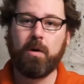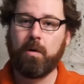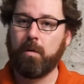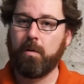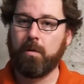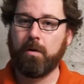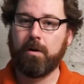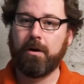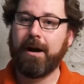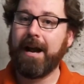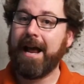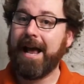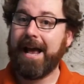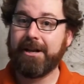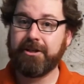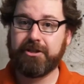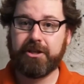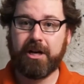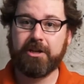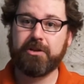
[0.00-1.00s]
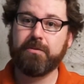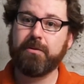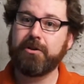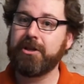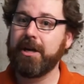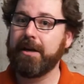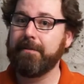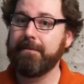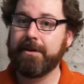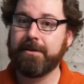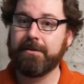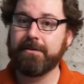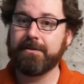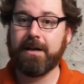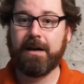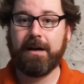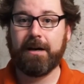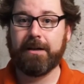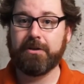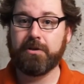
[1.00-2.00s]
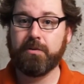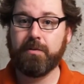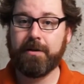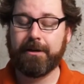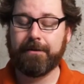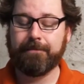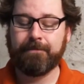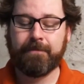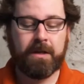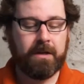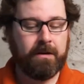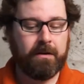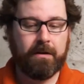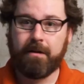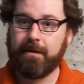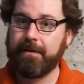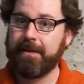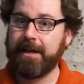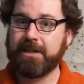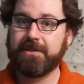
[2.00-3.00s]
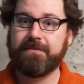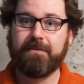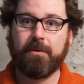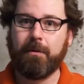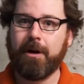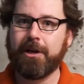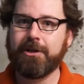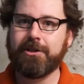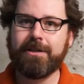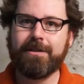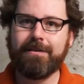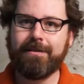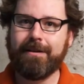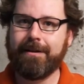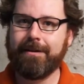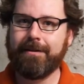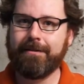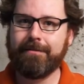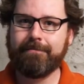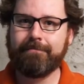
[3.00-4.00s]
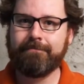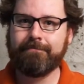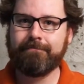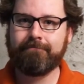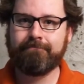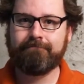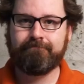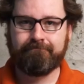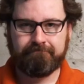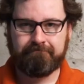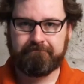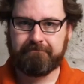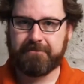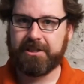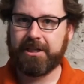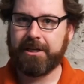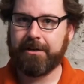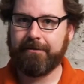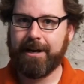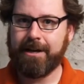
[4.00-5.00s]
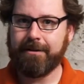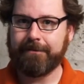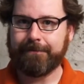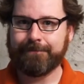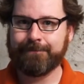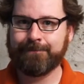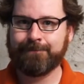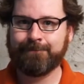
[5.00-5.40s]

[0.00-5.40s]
or at joshuajmills on Twitter. Thanks for watching and see you around.